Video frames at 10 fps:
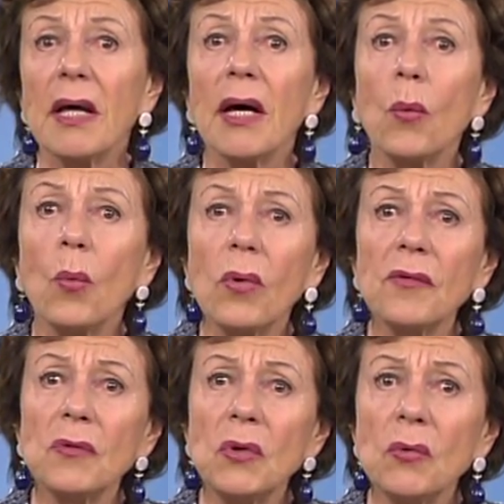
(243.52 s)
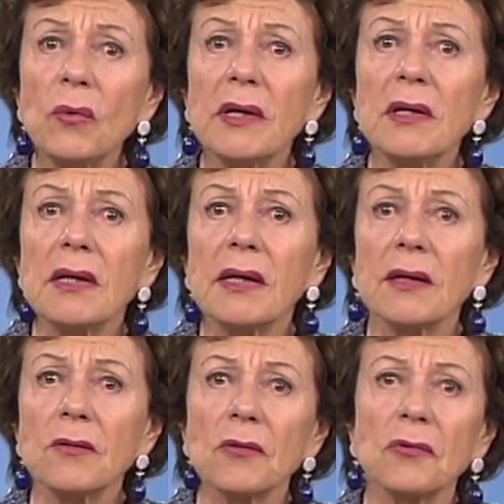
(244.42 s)
And what new
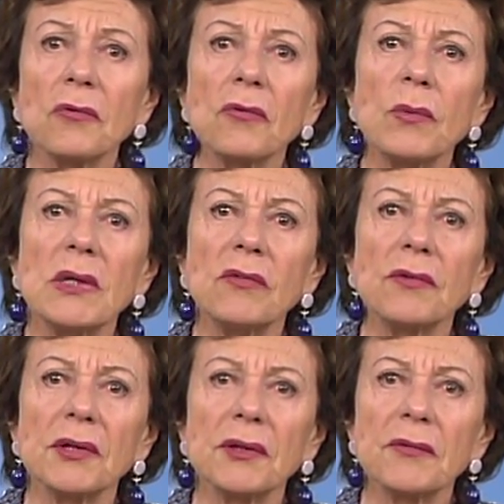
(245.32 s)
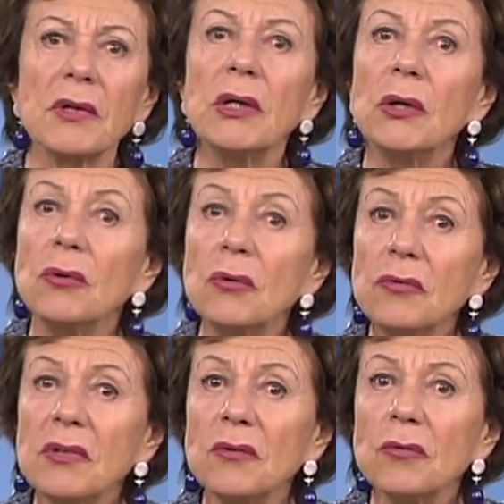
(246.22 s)
indicators should we start
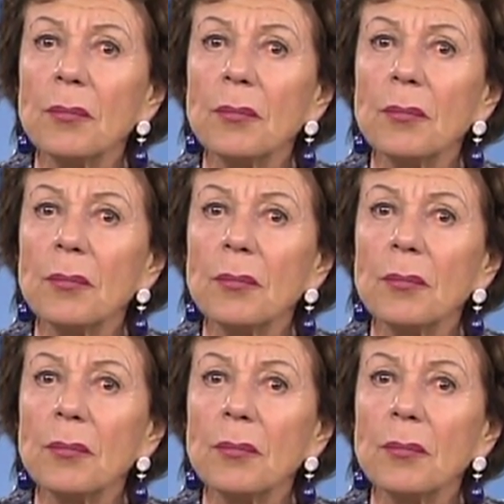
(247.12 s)
using to